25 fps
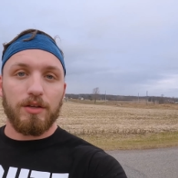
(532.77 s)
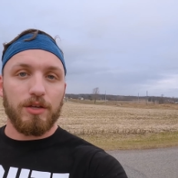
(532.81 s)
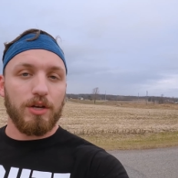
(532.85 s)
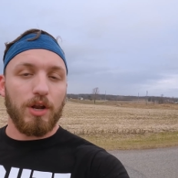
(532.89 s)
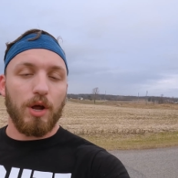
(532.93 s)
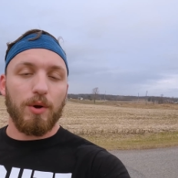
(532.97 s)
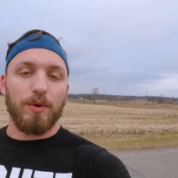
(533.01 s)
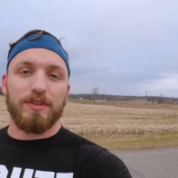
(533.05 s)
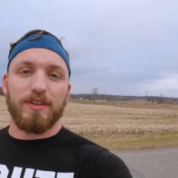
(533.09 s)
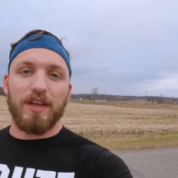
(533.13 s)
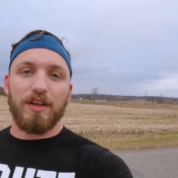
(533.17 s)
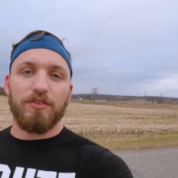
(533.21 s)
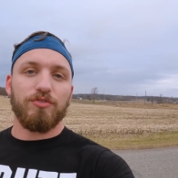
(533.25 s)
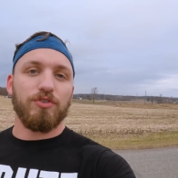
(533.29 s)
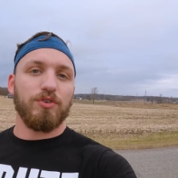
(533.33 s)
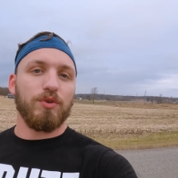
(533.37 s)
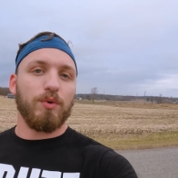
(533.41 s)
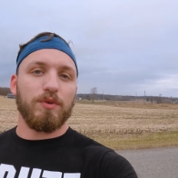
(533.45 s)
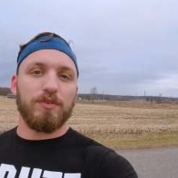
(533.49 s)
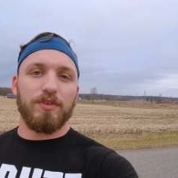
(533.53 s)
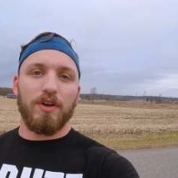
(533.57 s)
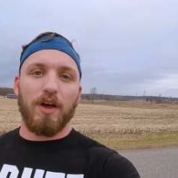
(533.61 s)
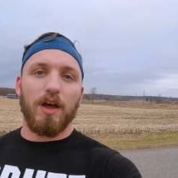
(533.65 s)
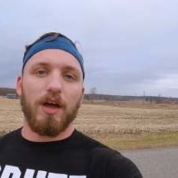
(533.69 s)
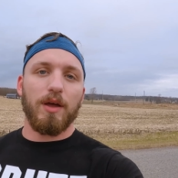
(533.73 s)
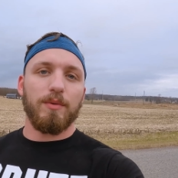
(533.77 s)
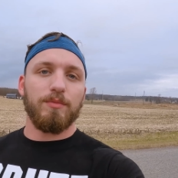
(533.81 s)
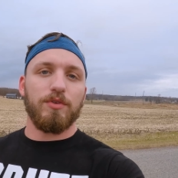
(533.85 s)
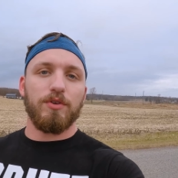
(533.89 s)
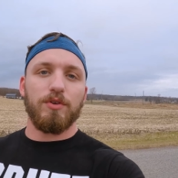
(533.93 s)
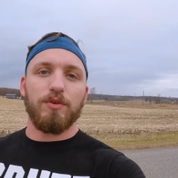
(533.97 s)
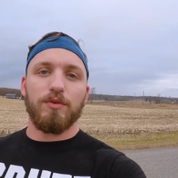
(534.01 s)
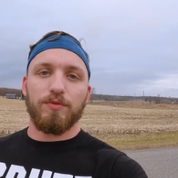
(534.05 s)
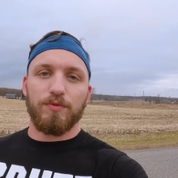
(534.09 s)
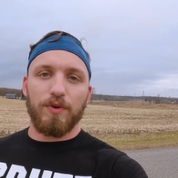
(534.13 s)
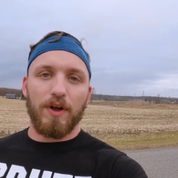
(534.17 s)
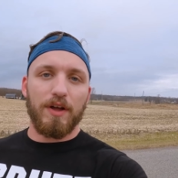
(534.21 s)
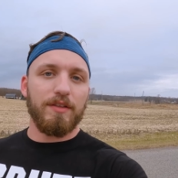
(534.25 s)
attention or time
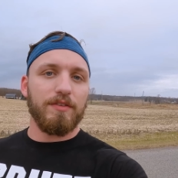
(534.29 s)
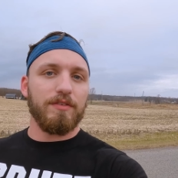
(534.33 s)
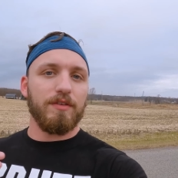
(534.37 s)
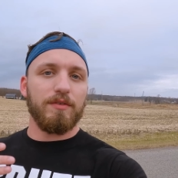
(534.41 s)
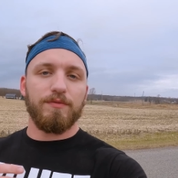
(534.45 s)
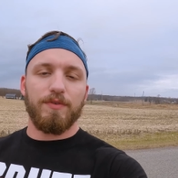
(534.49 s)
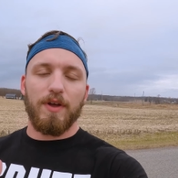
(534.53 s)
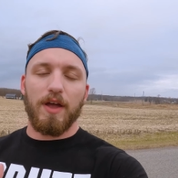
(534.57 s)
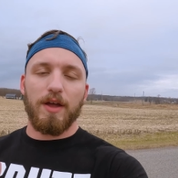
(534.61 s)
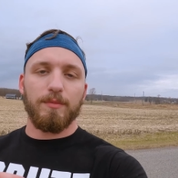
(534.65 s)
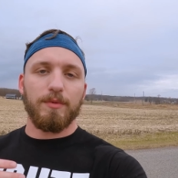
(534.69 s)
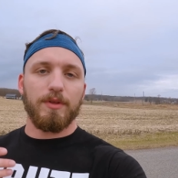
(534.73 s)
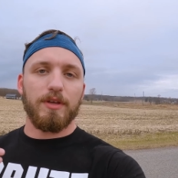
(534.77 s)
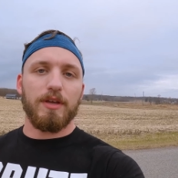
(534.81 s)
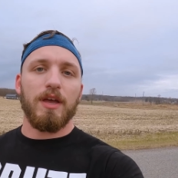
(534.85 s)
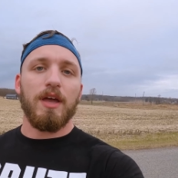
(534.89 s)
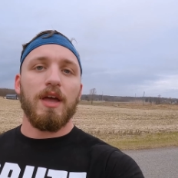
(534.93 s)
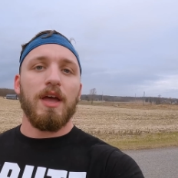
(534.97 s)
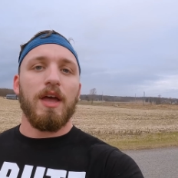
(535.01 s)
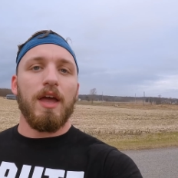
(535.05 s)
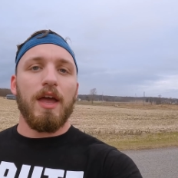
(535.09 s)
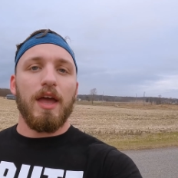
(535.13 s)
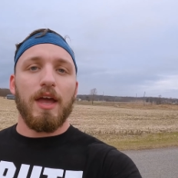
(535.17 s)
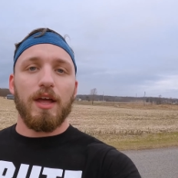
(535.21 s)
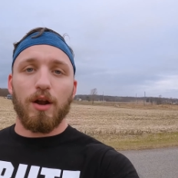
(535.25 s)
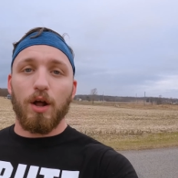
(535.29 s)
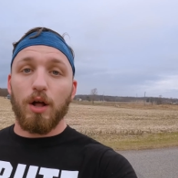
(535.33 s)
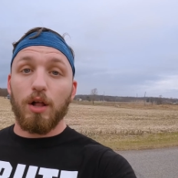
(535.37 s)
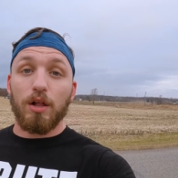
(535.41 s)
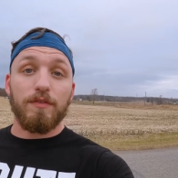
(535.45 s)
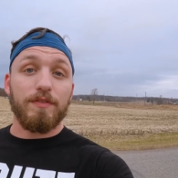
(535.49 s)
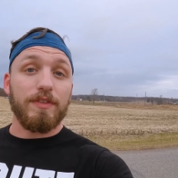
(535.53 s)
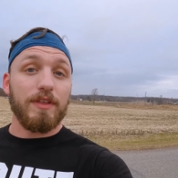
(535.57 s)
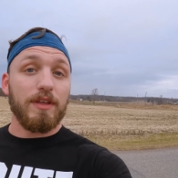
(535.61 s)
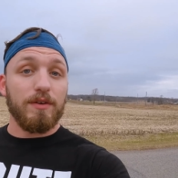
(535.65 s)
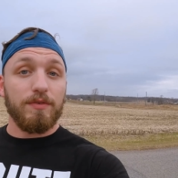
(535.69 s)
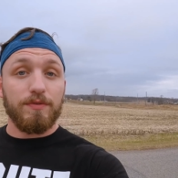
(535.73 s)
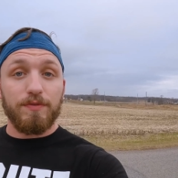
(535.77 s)
to friends and family and
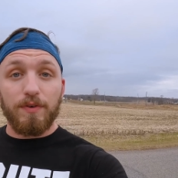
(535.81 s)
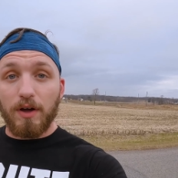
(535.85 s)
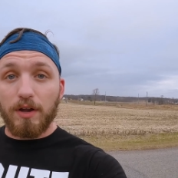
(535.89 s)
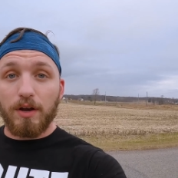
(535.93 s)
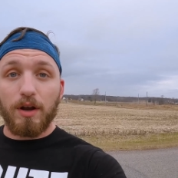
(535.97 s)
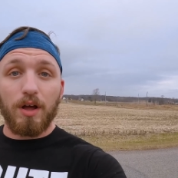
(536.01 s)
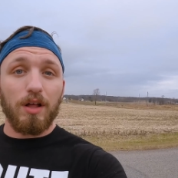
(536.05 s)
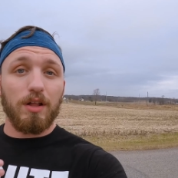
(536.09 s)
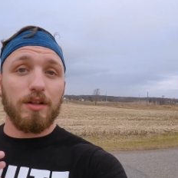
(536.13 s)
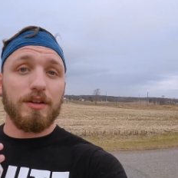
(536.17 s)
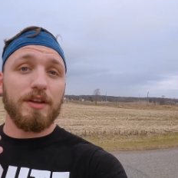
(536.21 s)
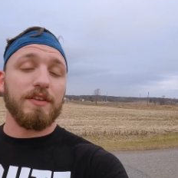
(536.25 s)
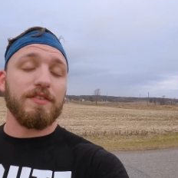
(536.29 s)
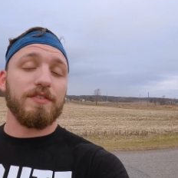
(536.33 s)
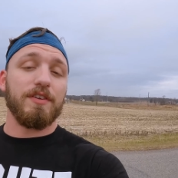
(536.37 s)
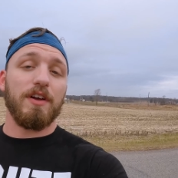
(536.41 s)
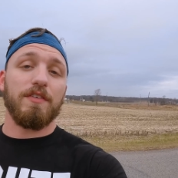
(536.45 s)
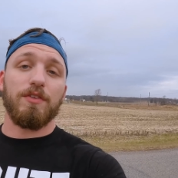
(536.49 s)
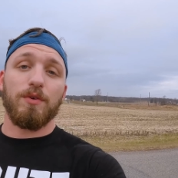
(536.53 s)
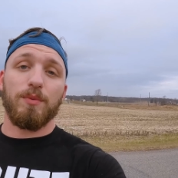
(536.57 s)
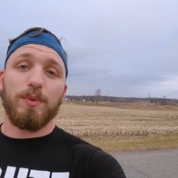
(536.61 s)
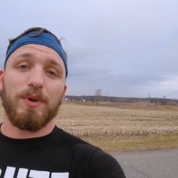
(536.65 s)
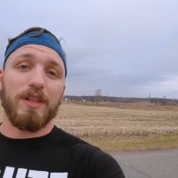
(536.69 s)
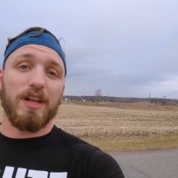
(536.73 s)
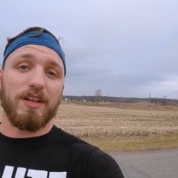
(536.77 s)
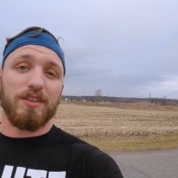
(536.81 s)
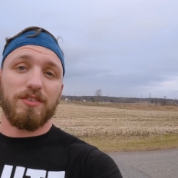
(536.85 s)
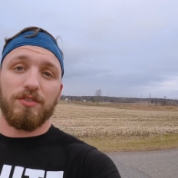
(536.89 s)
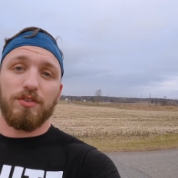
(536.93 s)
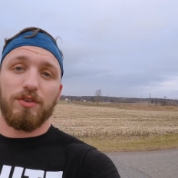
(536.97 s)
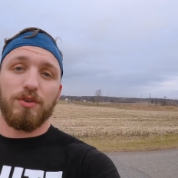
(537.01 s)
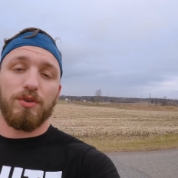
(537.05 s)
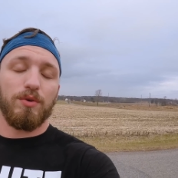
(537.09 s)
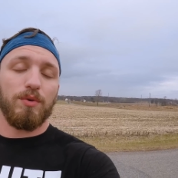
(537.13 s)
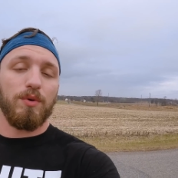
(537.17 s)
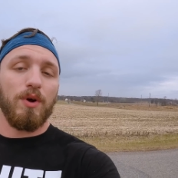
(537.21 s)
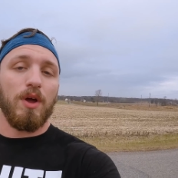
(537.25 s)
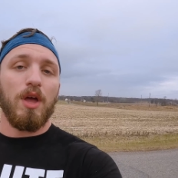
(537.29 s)
all of the fun holiday stuff that we like to
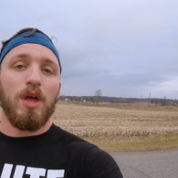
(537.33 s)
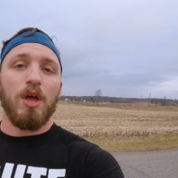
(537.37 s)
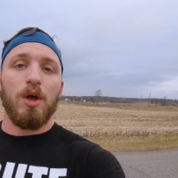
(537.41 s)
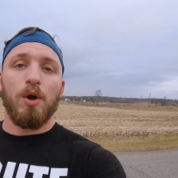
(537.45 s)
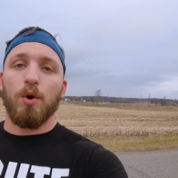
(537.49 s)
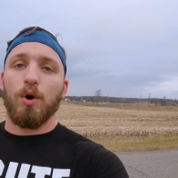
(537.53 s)
do.